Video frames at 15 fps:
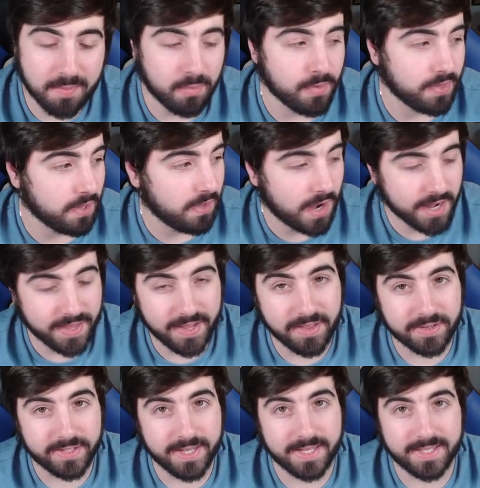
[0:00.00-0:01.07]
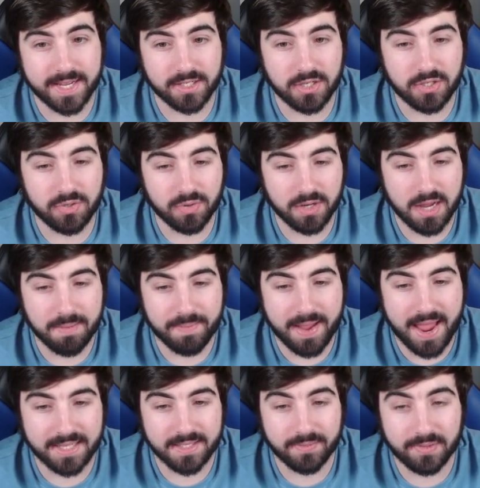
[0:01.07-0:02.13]
with a lot of the other sets actually shooting up
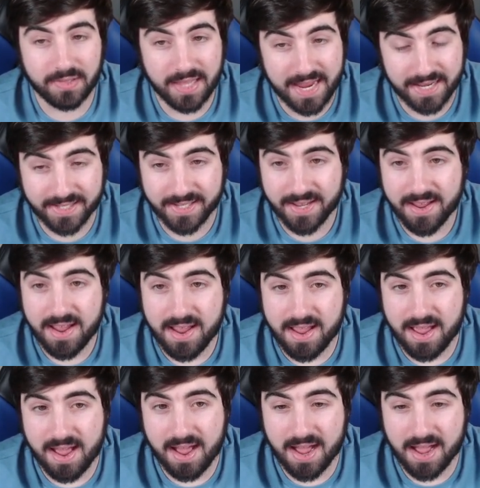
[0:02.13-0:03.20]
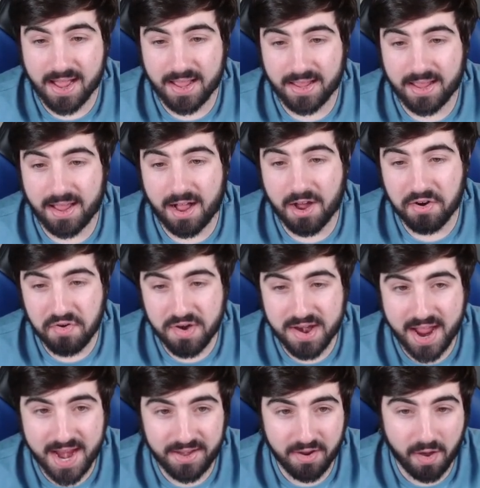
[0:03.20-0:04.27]
as of late.
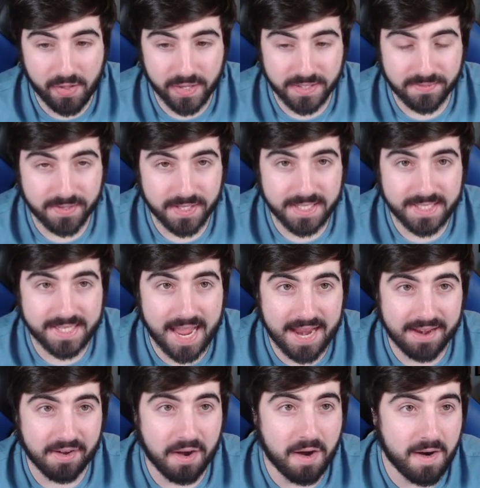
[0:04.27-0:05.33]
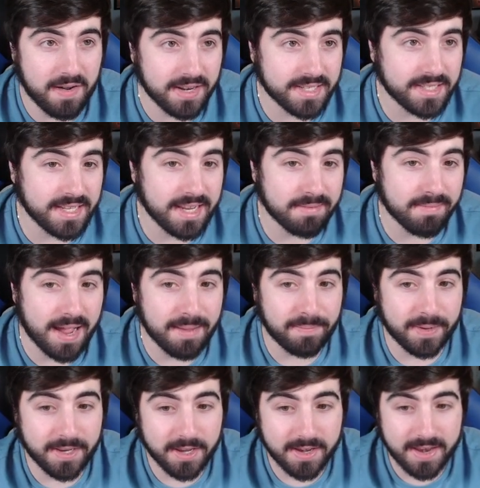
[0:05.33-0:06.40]
$109 for this set, honestly, in my
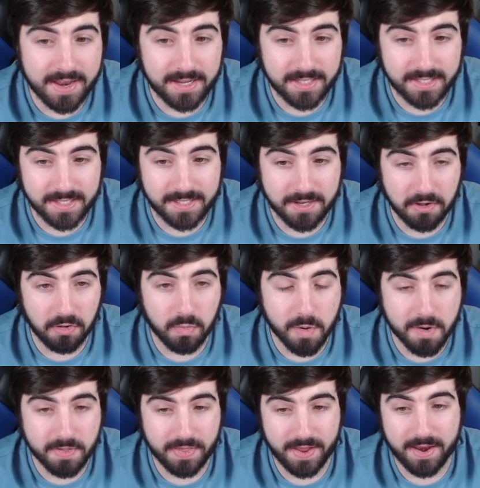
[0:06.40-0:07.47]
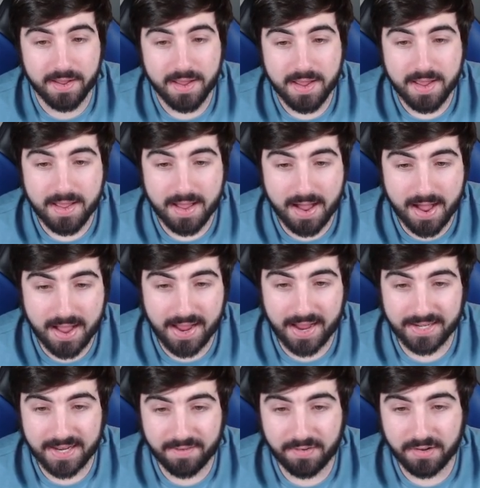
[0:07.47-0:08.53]
opinion, is still worth it.
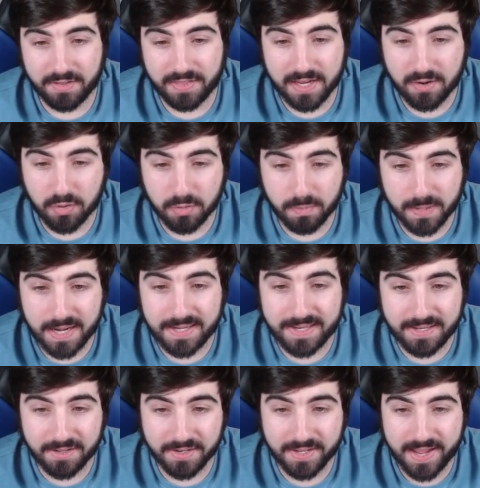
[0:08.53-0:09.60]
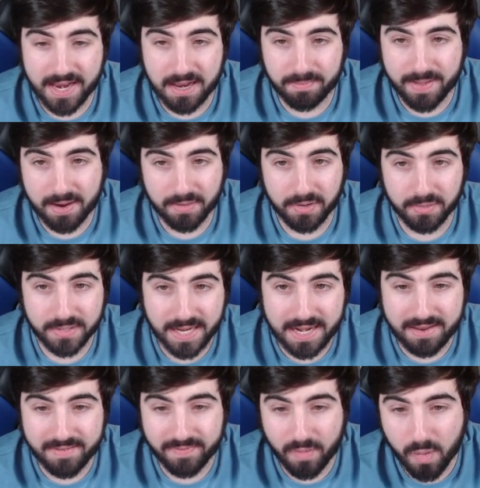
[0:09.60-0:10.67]
I definitely think it would have been ideal to get it back when it was
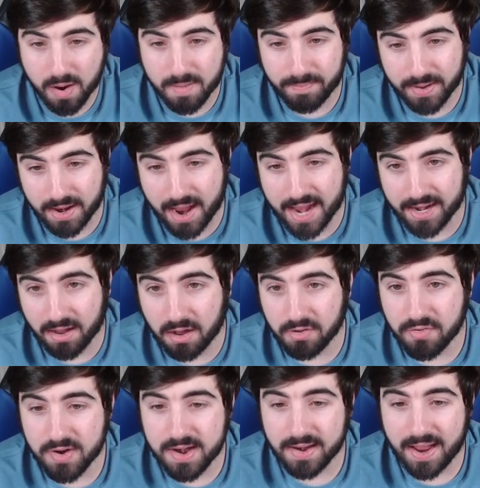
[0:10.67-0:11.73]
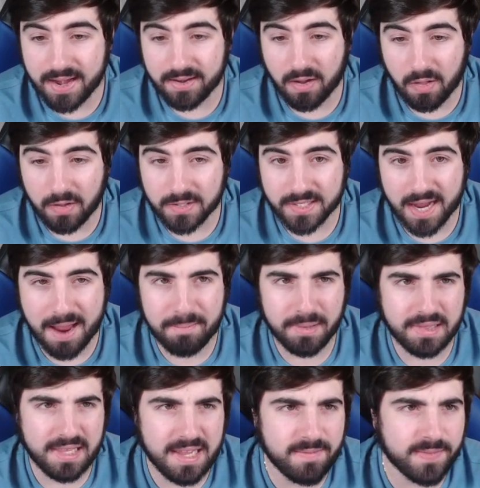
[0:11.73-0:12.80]
84, but at $109, I
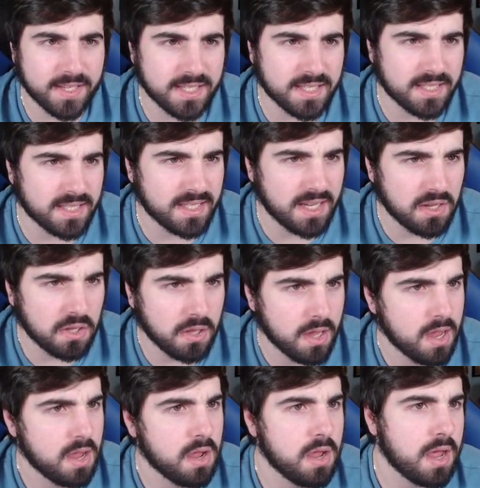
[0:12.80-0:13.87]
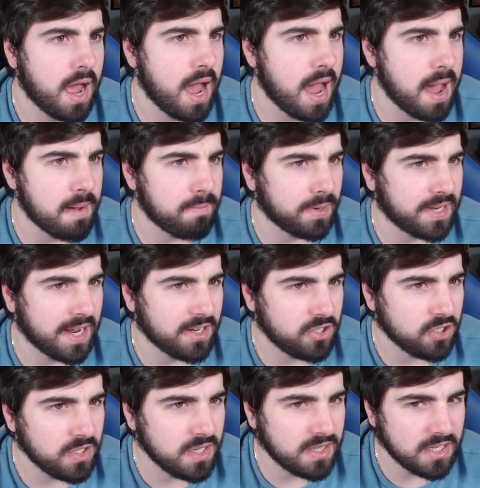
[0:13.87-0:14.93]
believe this is still
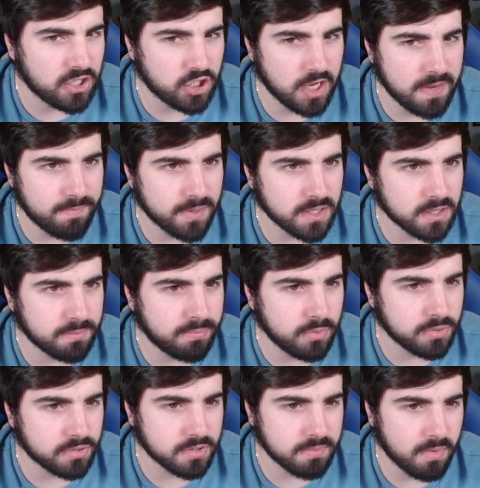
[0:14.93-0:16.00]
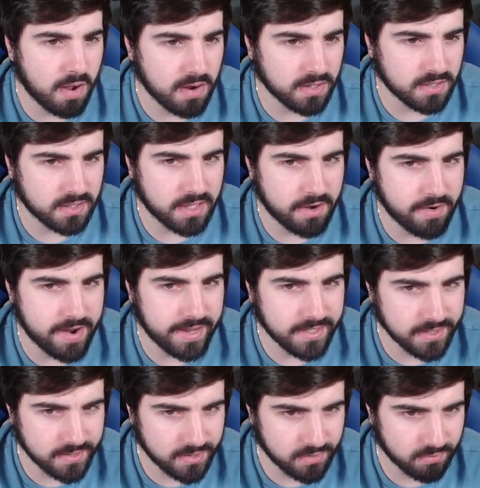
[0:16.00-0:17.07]
potentially the cheapest booster box there
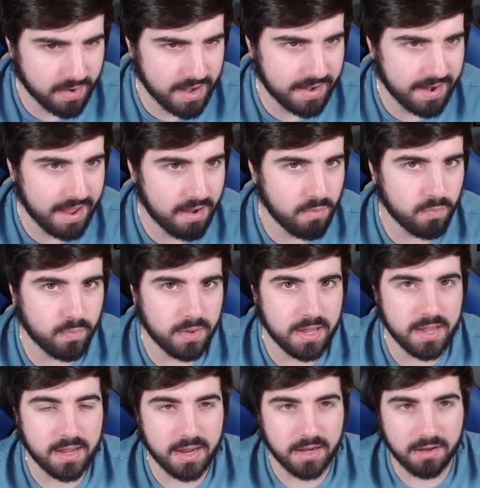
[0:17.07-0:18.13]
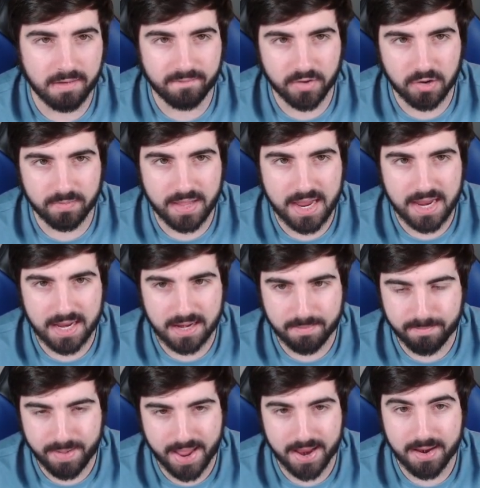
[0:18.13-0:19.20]
is right now. We can confirm that in a
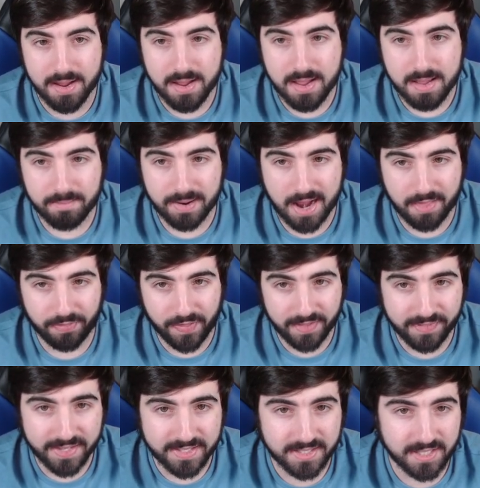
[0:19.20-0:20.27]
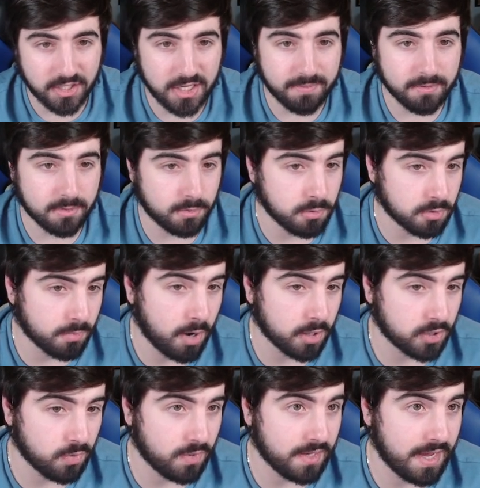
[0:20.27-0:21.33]
bit, but I think this is the cheapest booster
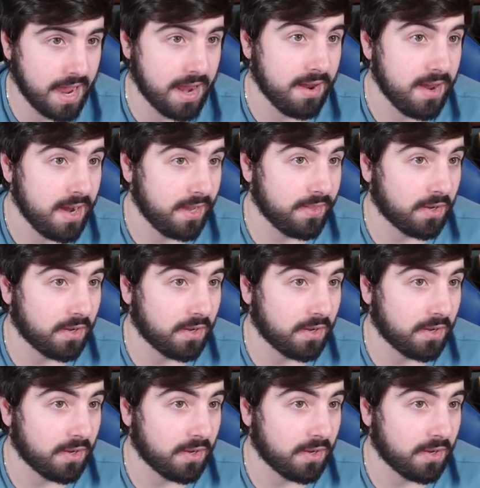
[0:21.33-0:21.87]
box you can get. And the